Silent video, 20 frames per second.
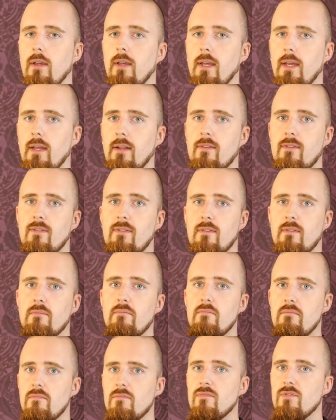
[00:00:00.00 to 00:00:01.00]
it's
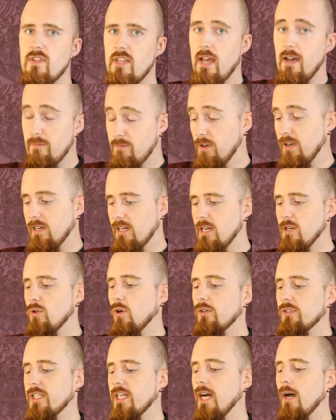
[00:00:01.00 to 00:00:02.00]
definitely
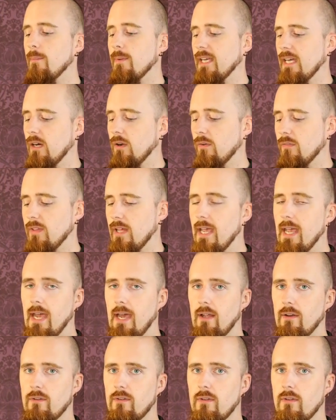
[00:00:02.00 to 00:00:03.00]
not coming out of the
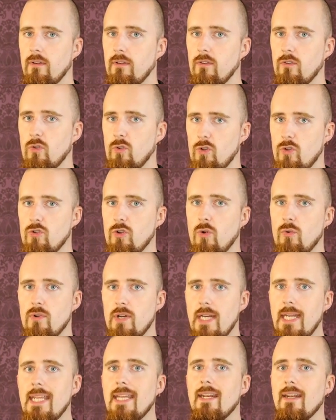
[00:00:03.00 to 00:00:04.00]
hand. So you
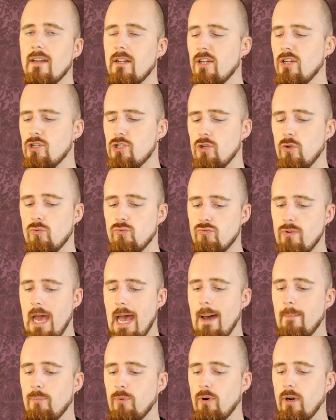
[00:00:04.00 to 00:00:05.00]
don't need an additional
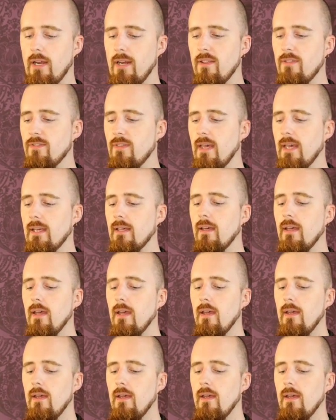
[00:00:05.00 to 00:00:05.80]
wrap or anything.